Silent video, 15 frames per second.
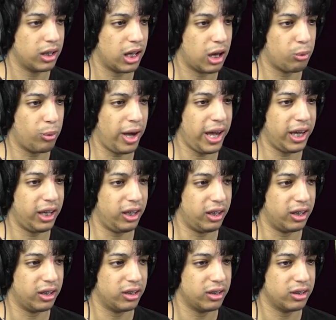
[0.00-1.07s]

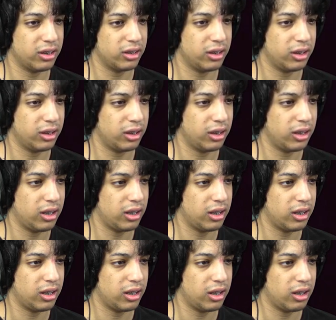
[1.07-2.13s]
Away.
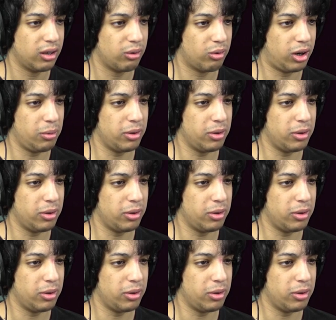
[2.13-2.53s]
What